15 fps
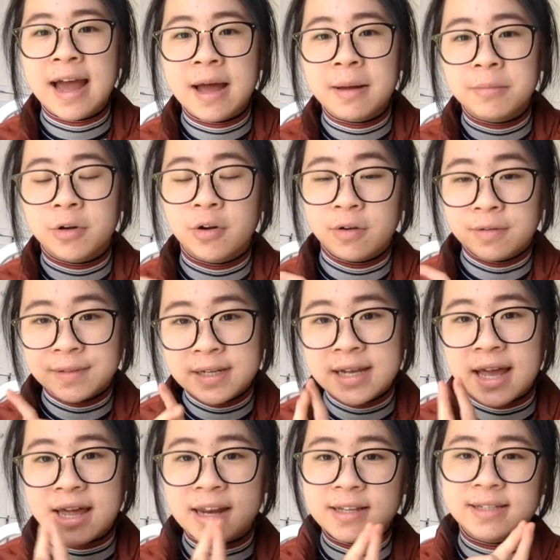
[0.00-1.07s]
I'm
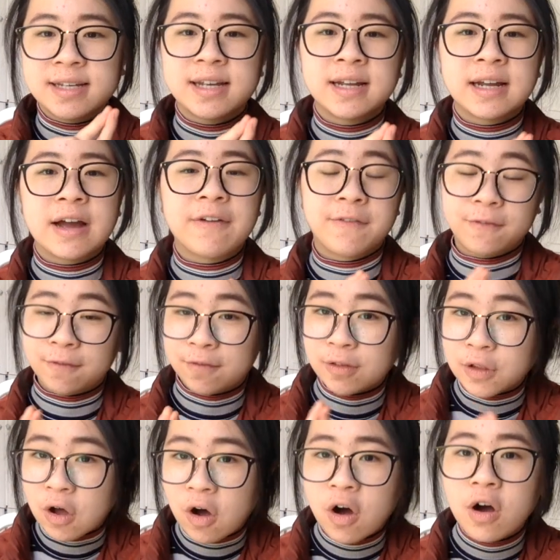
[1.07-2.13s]
currently editing a
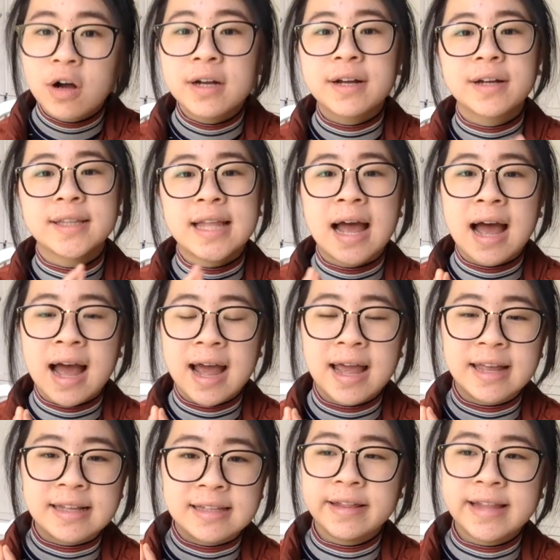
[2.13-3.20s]
vlog that
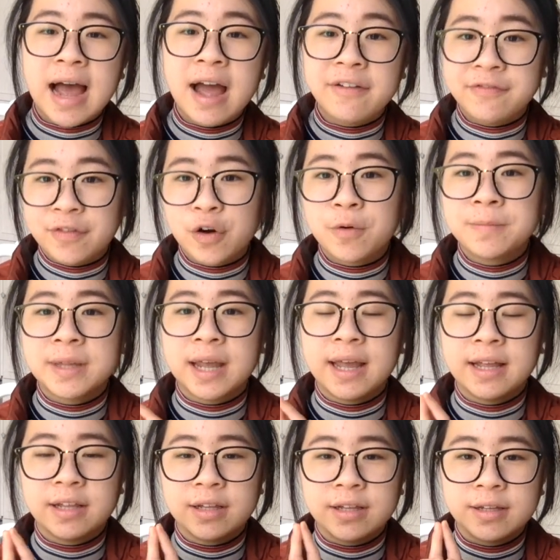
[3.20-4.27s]
I filmed
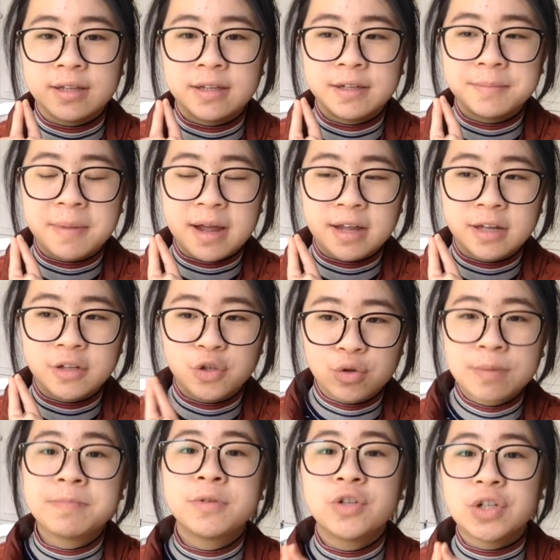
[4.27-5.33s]
in my
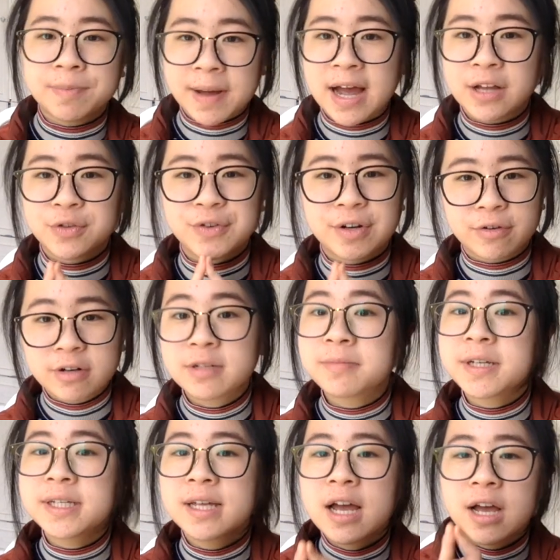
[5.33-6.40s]
trip to Japan during
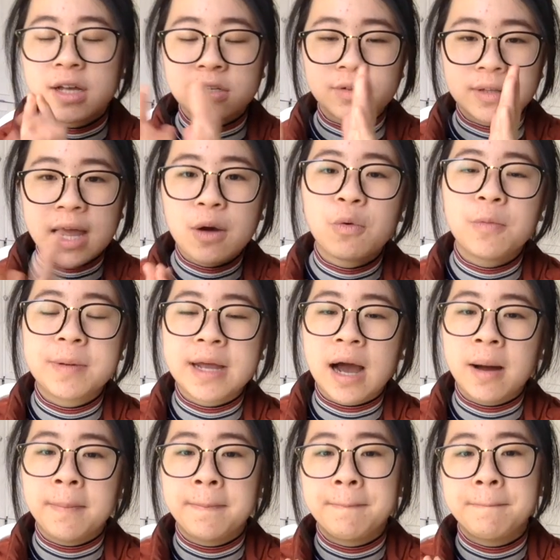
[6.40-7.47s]
Christmas, so that will be
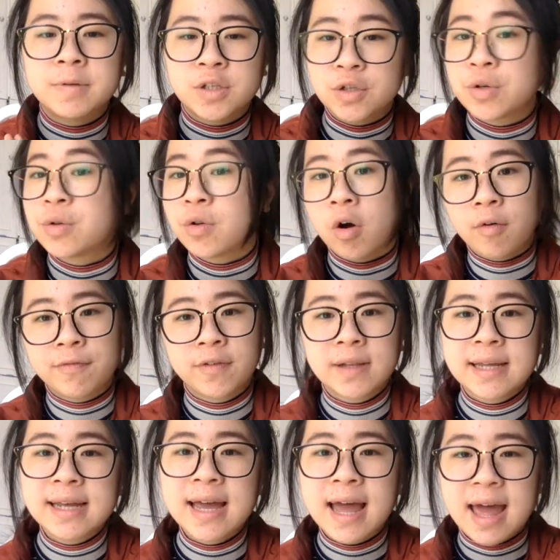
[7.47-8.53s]
up soon
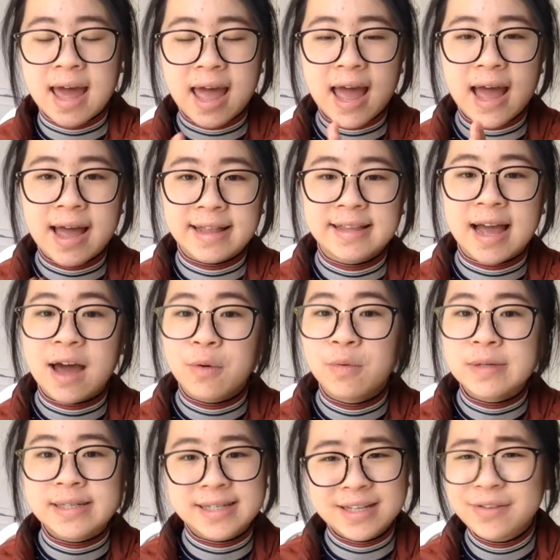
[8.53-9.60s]
hopefully, and I
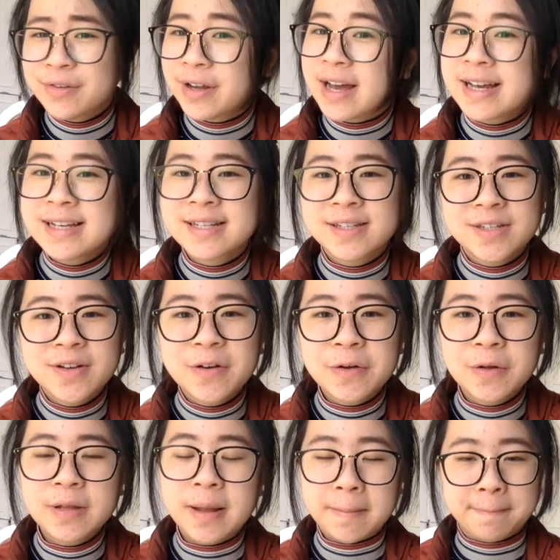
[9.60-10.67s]
will see you guys
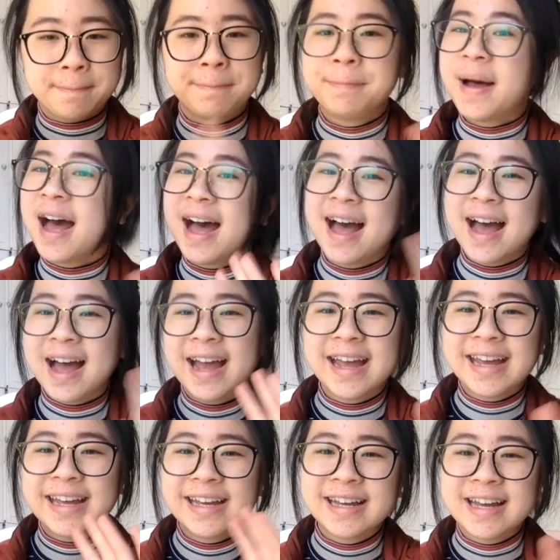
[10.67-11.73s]
soon.
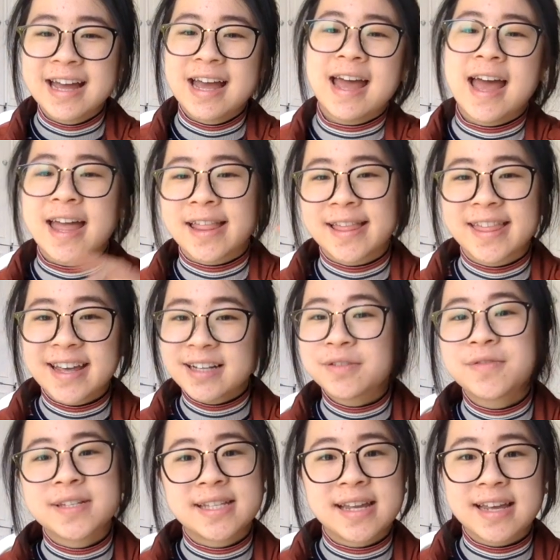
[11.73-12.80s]
Bye, and thanks
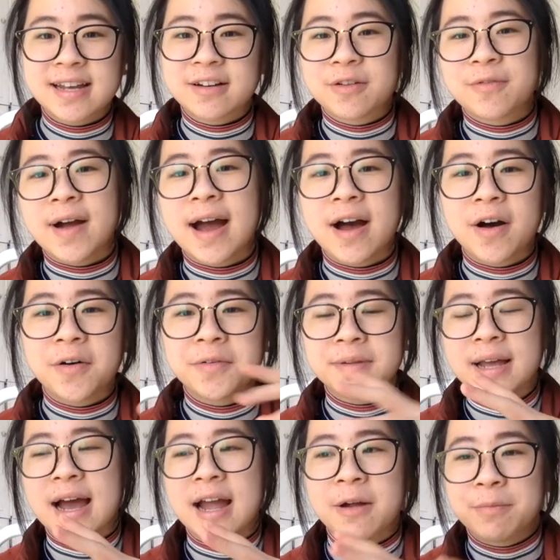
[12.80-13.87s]
for sticking around.
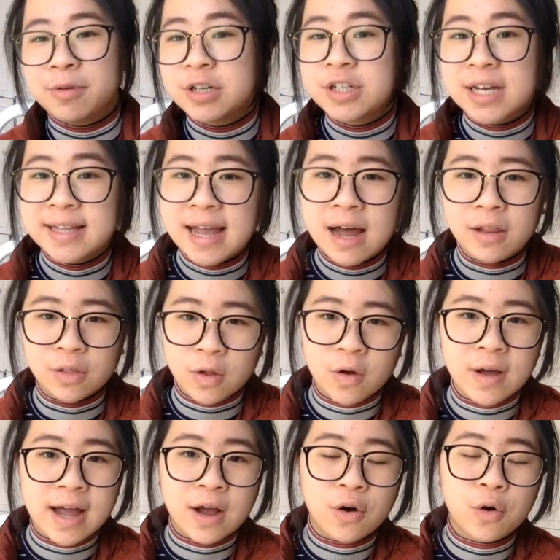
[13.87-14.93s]
I appreciate that a
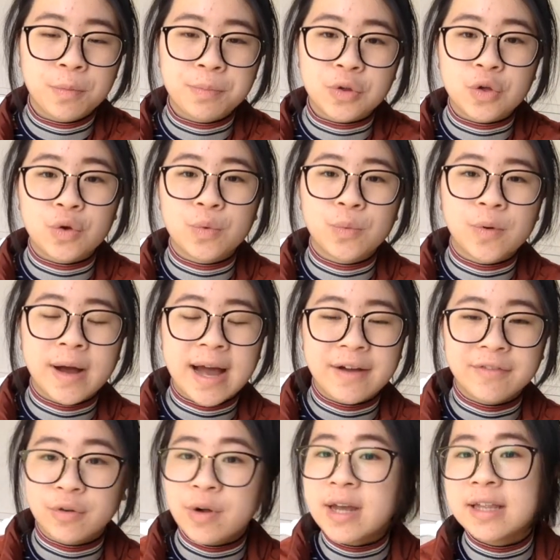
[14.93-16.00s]
lot. I hope you will
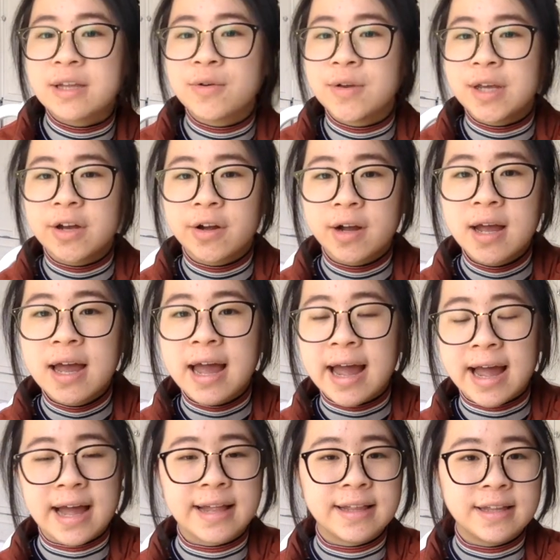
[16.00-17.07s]
have a great new year
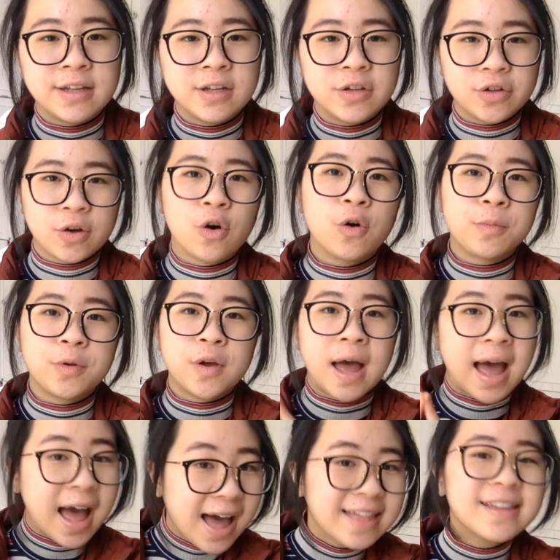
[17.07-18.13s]
and hope you
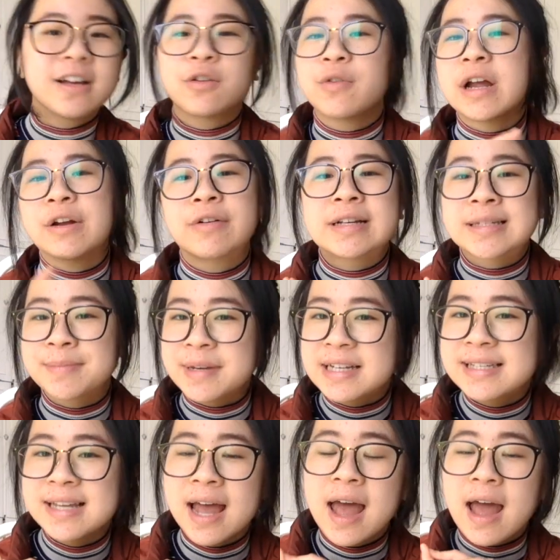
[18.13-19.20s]
had a great
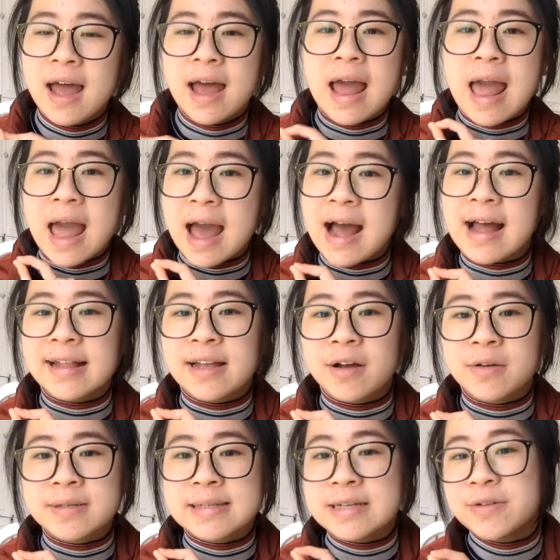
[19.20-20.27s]
Christmas, and
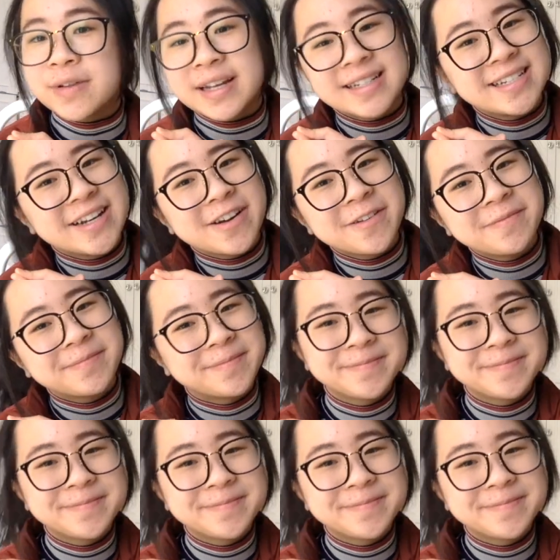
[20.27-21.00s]
I'll see you next year.